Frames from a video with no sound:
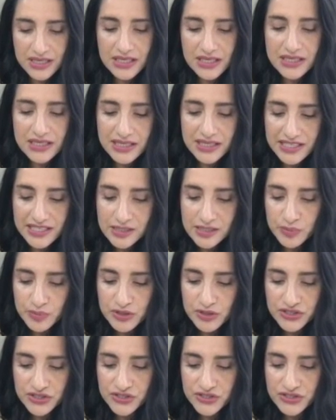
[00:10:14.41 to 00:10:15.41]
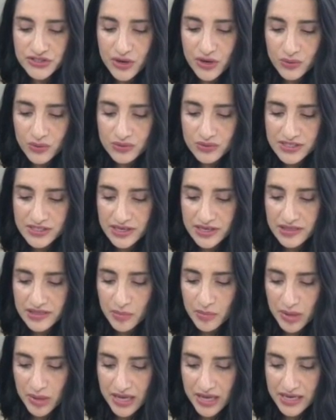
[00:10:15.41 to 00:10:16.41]
Liz put stones in the
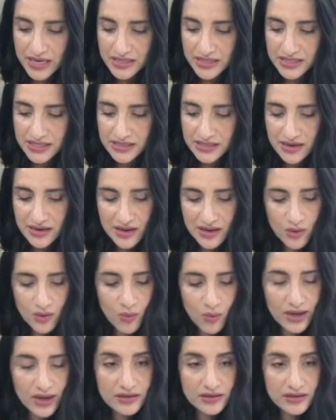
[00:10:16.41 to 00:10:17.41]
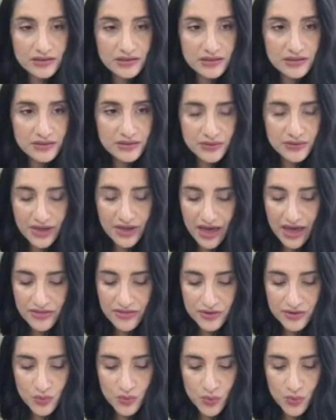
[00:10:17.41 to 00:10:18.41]
pit while Lou
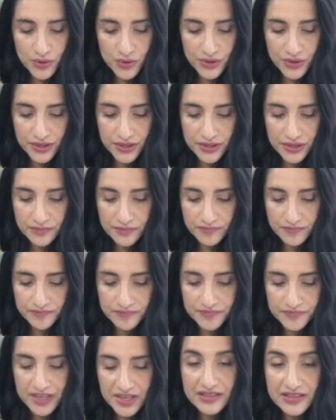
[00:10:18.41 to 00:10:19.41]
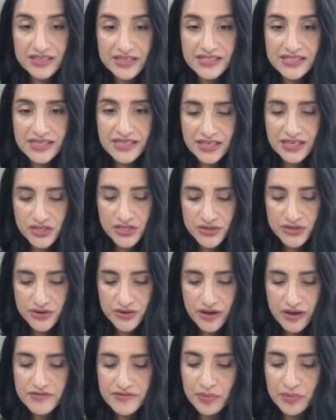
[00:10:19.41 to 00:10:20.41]
gathered wood in the center
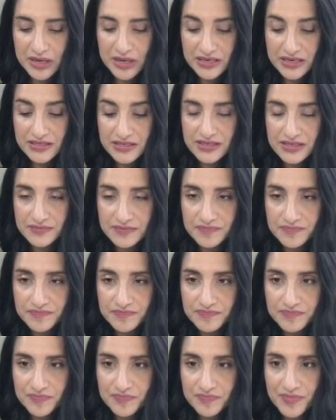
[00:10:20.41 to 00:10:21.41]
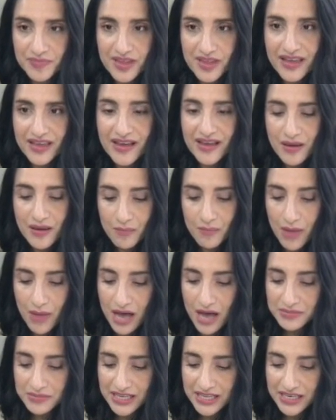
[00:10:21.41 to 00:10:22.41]
of the pit.
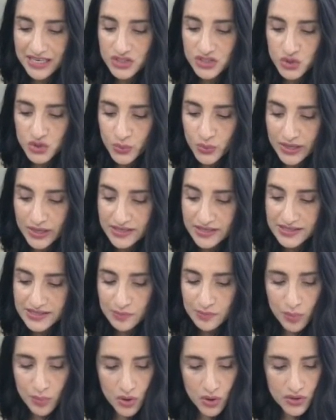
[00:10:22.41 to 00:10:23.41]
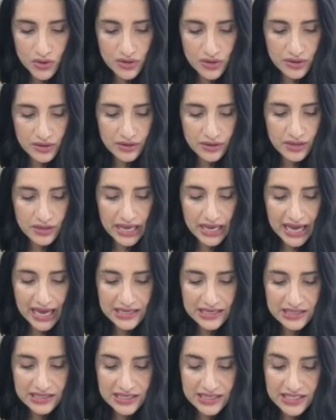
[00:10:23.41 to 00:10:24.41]
Mom laid twigs and bark
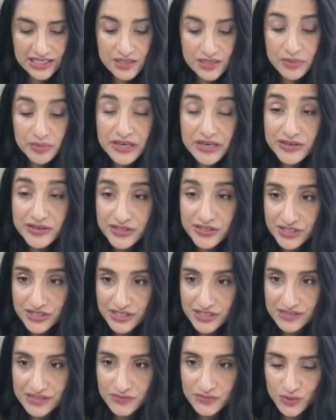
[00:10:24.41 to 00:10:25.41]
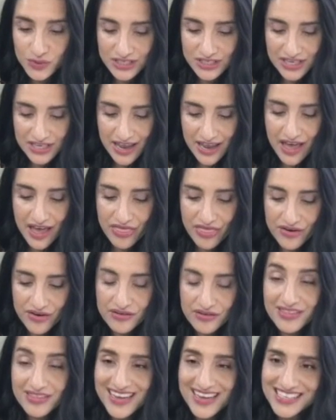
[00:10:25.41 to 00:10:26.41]
and leaned bigger sticks of wood
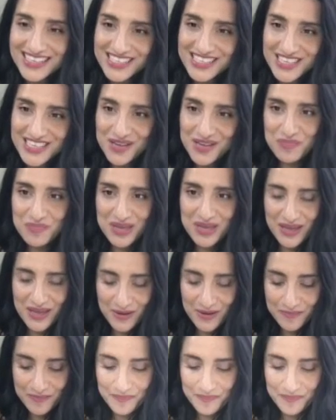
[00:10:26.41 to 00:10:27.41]
together like a teepee.